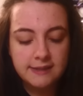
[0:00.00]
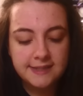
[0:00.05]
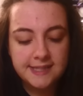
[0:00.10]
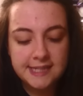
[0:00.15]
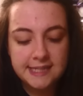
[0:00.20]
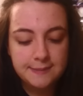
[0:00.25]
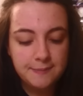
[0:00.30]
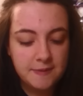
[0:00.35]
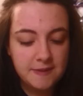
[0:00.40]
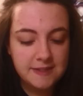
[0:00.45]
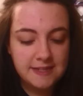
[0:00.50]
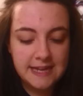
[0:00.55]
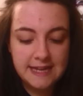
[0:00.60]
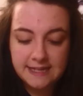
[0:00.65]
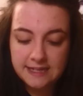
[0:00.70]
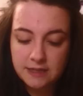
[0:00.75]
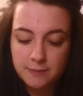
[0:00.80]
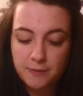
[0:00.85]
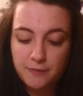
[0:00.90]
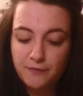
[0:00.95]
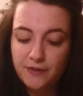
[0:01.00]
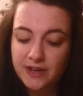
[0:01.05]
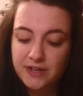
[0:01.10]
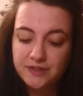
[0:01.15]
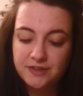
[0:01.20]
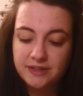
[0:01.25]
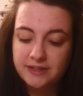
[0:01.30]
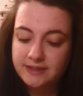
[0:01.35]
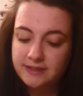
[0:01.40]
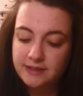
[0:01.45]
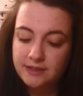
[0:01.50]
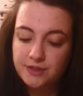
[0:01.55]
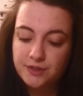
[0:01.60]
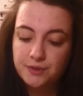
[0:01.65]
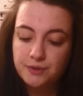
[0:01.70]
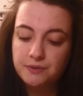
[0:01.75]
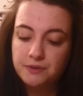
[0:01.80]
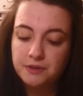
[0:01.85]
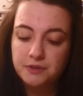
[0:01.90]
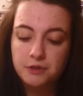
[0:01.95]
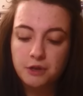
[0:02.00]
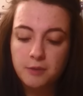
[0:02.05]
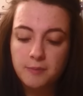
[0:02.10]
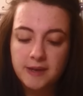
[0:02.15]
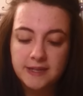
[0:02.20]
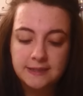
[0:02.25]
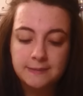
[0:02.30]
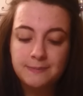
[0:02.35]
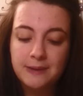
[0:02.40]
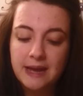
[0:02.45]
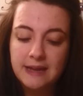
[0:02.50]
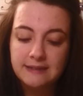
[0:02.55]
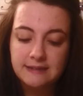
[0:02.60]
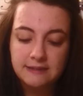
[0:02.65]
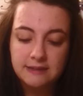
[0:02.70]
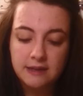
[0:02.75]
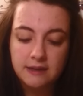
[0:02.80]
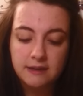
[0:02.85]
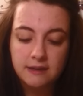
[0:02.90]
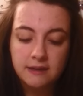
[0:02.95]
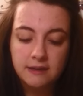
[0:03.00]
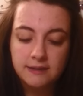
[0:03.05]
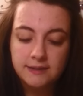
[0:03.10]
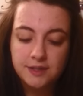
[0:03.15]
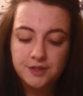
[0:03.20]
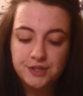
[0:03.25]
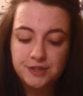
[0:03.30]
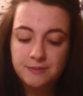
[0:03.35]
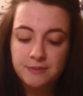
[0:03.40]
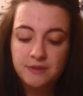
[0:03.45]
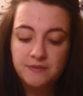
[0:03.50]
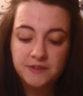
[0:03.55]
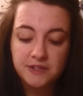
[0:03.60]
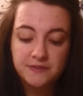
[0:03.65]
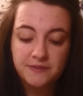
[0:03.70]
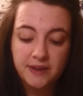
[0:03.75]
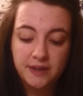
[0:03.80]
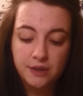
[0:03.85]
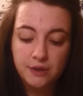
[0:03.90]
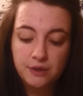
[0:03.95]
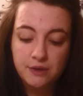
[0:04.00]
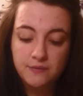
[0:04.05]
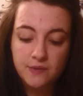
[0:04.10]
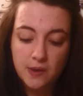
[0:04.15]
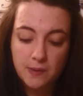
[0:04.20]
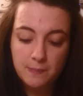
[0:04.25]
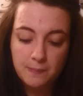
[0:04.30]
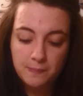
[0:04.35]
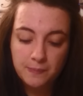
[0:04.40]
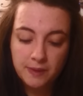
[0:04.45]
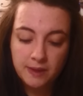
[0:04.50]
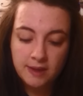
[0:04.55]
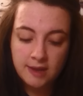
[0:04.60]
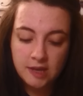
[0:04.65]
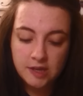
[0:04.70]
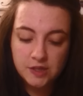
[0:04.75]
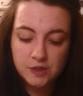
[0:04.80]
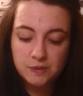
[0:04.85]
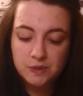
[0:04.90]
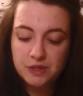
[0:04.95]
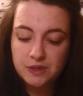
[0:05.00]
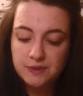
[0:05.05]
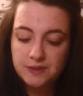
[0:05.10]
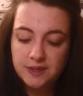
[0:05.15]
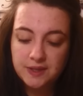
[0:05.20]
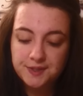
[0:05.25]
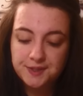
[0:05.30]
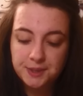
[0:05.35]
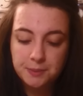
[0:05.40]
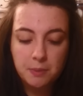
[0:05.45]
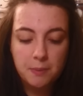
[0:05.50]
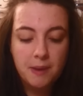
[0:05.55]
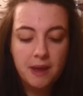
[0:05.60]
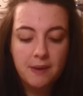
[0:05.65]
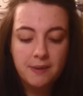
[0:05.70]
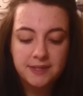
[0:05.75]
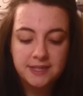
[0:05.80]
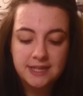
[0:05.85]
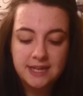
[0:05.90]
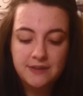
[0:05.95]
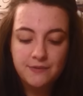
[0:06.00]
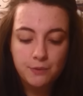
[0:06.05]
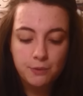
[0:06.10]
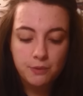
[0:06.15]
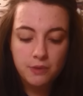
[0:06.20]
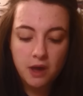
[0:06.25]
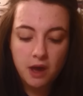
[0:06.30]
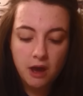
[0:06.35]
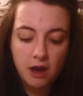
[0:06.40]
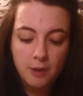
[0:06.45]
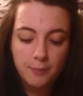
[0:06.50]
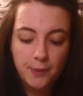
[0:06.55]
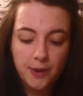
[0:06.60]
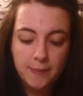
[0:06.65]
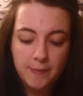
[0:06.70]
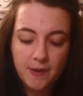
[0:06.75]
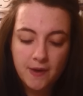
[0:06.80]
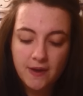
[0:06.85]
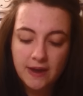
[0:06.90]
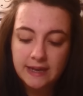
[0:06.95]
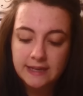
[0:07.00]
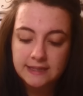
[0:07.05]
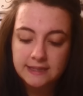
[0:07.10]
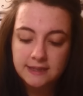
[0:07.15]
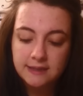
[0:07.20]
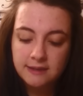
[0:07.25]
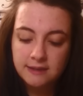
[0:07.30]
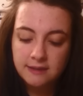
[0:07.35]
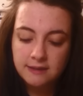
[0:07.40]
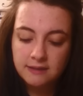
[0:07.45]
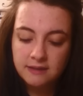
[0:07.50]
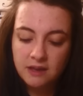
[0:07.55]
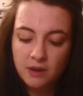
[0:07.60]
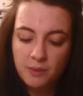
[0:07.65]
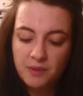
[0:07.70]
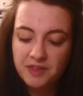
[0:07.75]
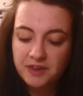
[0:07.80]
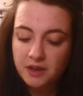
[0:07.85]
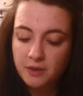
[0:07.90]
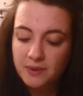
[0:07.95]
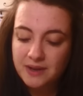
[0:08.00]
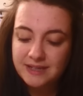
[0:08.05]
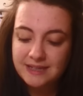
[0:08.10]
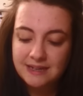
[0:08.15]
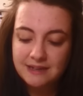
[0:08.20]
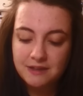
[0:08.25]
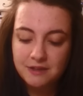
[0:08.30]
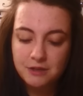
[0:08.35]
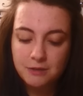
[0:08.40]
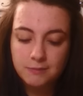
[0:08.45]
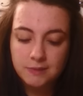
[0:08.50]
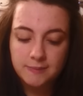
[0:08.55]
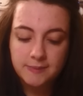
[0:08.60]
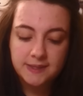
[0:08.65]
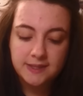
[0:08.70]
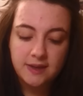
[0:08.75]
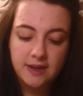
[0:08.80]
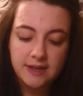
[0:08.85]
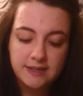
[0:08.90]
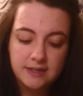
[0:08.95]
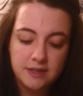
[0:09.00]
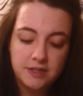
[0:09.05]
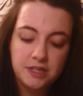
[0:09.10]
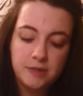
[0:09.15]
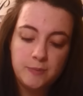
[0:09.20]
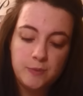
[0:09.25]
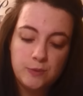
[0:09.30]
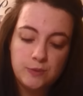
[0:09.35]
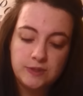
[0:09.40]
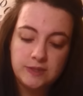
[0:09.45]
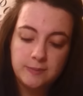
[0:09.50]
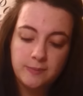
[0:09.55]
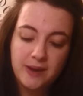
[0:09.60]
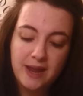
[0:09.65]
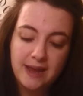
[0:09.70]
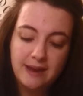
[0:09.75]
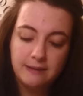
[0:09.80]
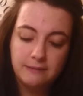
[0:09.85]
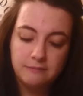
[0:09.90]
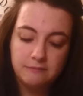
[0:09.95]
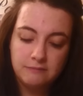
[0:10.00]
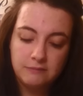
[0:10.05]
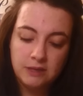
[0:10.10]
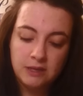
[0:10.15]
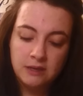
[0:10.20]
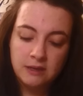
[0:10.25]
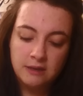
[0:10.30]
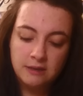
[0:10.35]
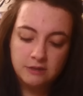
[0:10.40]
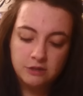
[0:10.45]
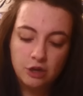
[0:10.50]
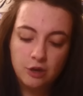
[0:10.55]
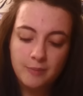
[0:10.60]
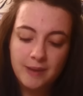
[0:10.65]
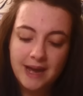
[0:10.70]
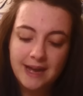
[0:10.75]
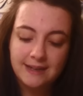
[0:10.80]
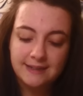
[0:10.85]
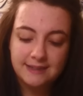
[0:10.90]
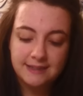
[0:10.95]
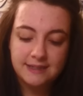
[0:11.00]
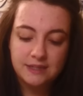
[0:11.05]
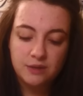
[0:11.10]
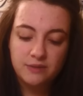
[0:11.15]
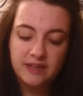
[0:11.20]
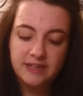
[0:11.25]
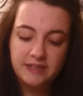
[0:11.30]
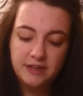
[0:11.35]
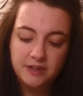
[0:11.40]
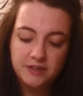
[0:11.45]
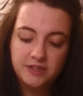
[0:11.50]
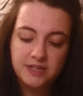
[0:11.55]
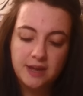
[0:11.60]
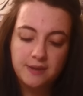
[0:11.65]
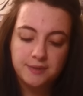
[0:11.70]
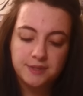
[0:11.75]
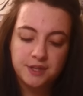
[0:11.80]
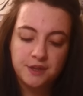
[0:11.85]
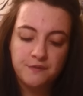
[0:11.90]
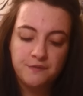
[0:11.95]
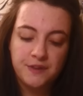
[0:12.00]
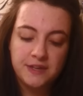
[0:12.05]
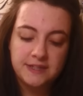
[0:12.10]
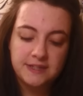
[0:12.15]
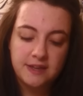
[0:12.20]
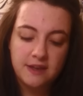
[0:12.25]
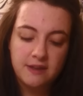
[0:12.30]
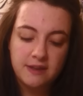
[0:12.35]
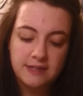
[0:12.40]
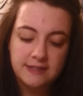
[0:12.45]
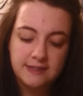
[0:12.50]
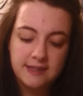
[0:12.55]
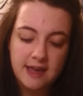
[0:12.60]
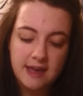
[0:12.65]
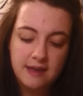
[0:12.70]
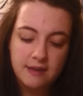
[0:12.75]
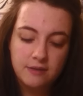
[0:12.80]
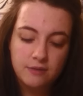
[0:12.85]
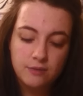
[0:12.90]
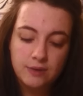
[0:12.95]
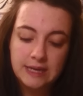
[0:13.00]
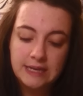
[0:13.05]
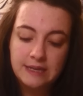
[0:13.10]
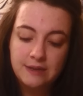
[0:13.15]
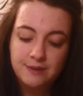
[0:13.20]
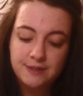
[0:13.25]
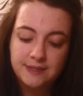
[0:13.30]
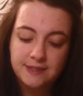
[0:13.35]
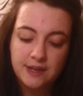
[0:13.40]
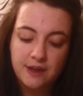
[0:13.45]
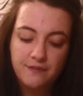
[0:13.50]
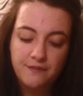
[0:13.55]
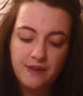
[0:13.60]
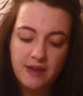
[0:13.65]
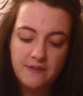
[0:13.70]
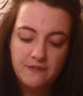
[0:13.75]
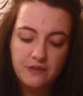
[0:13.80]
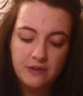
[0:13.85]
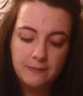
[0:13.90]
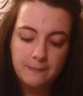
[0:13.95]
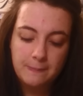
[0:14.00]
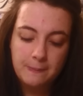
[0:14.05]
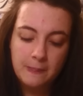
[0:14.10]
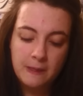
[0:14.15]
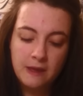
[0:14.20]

6 months later, the Perfectionist is sure that Tom has abandoned her, so she's moving to Vancouver. She'll use her superpower to leave all the heartbreak behind. With no idea that Tom's beside her, she boards the plane. Tom has until they touch down to convince her he's there, or he loses her forever.